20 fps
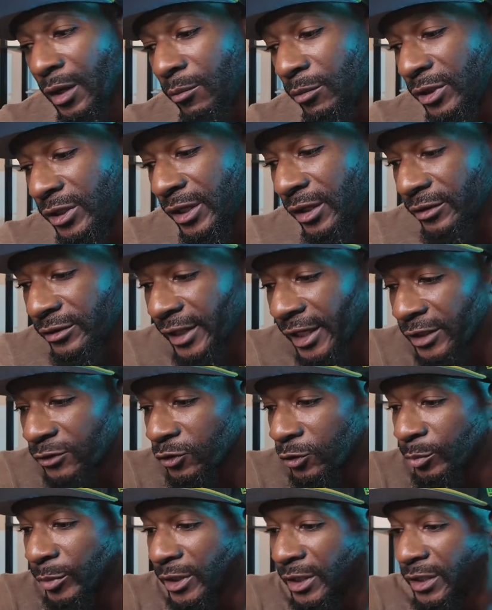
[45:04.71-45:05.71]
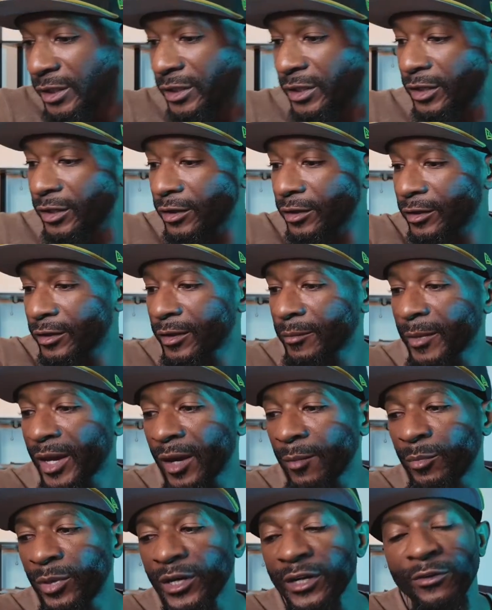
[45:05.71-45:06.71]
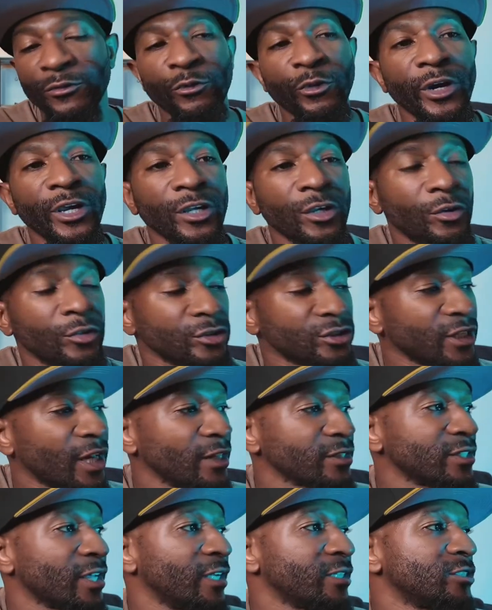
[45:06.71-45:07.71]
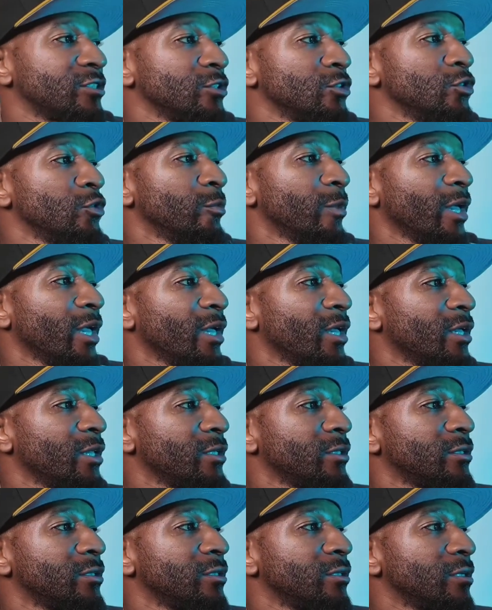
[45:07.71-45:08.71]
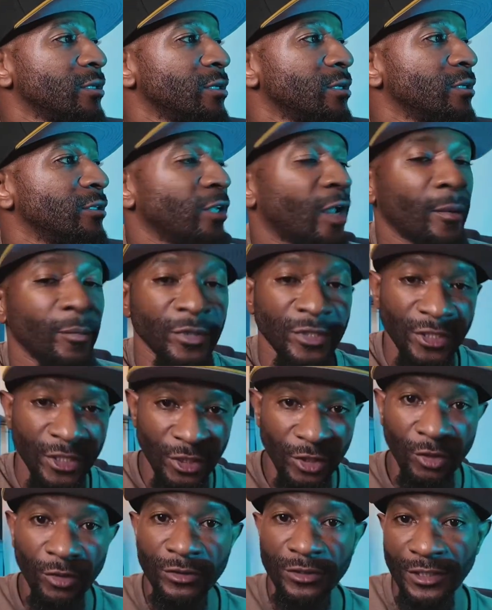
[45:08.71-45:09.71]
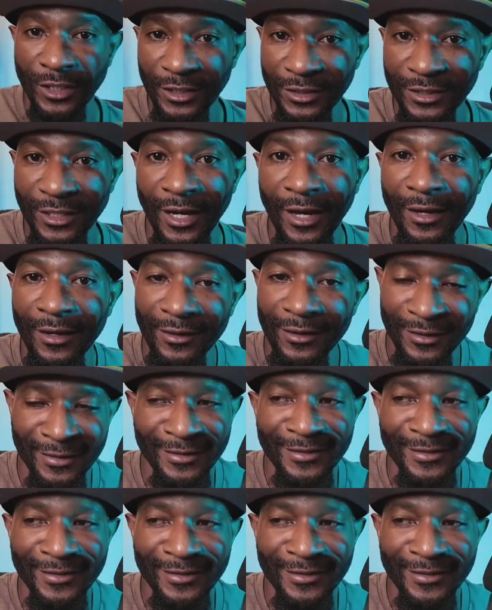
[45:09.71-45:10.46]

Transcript: But yeah, thanks for being here, man. Buddy Franco, shouts out to you, man. You know, I be seeing you on TikTok.